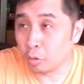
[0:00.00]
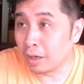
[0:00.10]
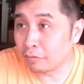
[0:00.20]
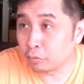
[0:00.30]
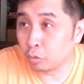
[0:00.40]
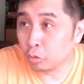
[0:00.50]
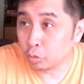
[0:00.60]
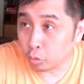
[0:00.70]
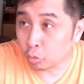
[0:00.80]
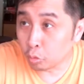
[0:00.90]
you have to
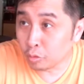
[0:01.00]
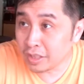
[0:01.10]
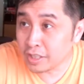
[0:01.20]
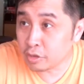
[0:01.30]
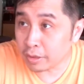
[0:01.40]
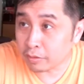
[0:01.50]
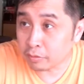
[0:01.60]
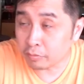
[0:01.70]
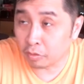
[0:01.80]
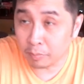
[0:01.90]
do good deeds, right,
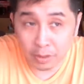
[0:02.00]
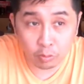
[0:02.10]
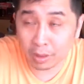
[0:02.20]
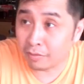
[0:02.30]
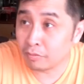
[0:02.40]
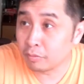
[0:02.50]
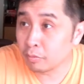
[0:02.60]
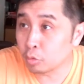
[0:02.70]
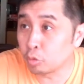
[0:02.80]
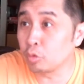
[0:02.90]
to make you have
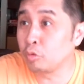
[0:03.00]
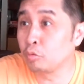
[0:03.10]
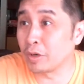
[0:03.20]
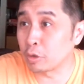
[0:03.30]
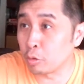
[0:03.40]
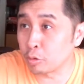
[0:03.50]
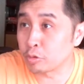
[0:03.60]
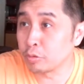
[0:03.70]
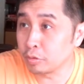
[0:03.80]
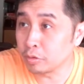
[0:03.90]
good
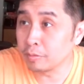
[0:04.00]
returns.